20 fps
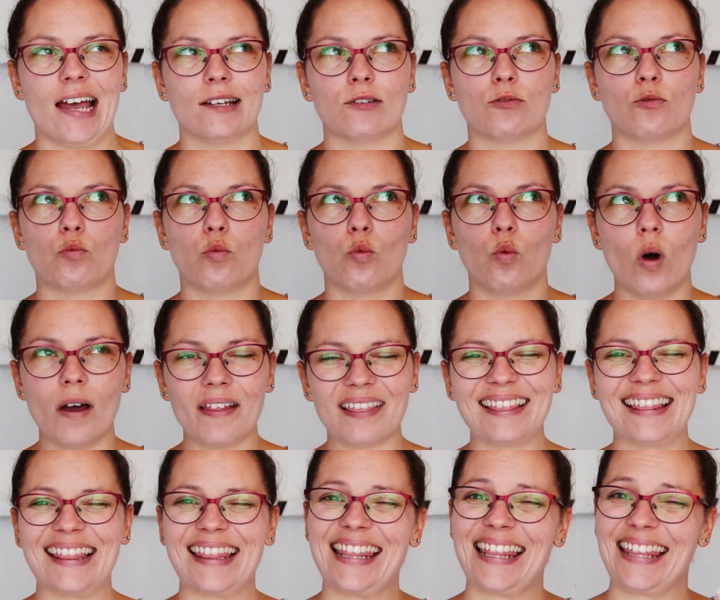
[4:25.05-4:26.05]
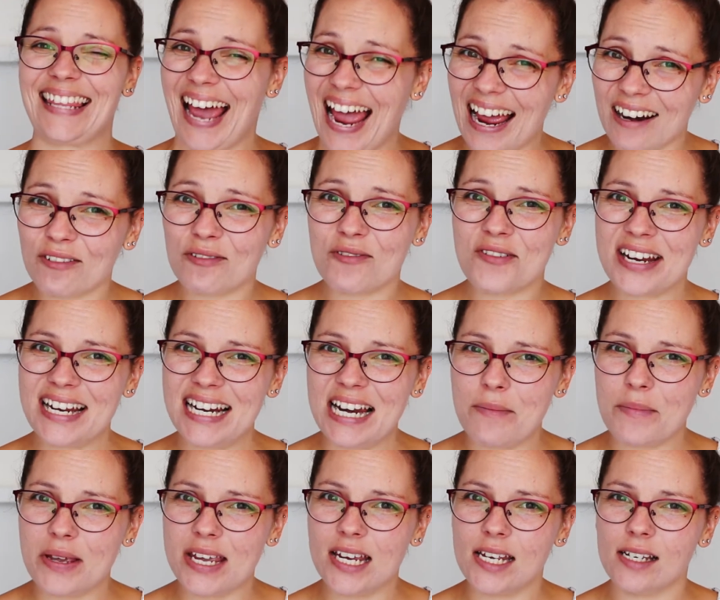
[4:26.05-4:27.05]
And what that
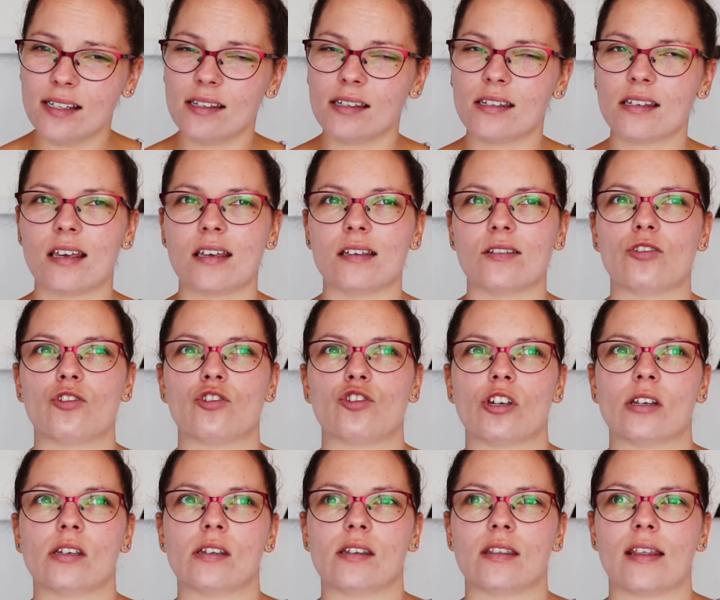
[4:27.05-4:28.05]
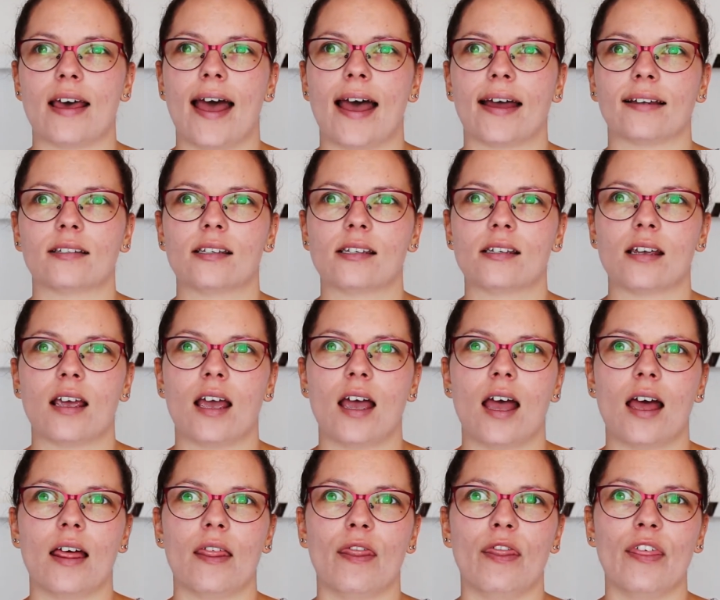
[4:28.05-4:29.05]
really means is just that
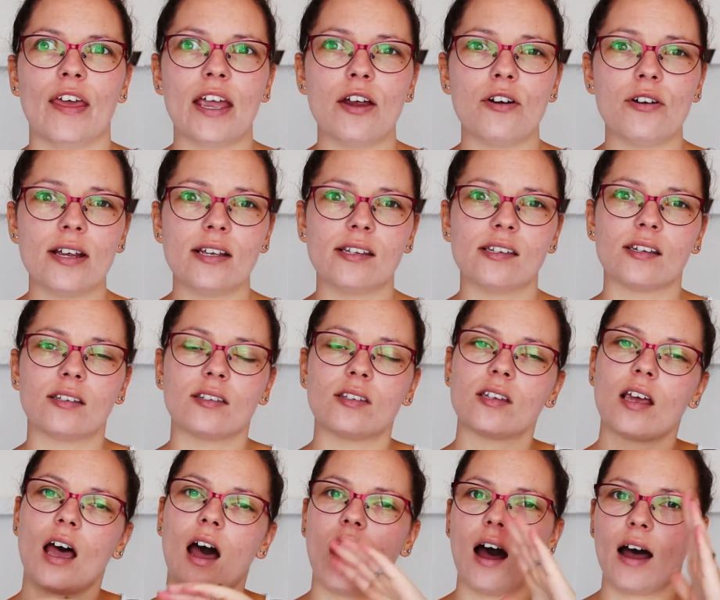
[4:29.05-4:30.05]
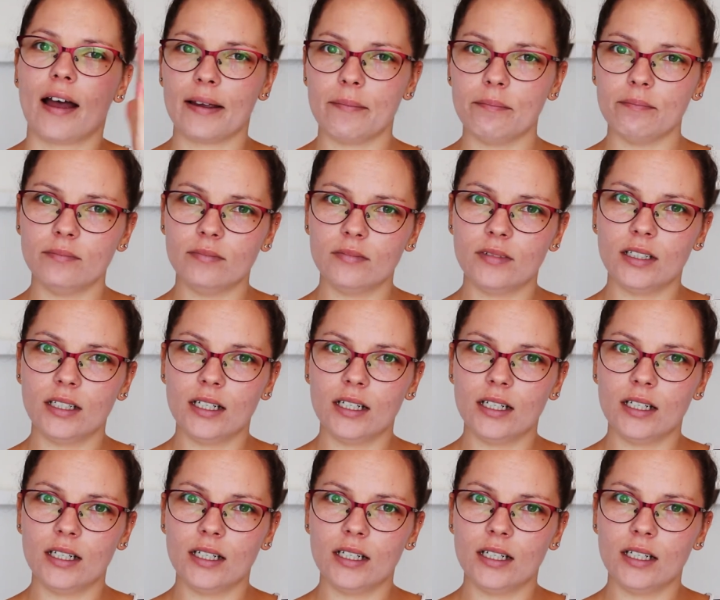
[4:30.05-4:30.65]
there is a time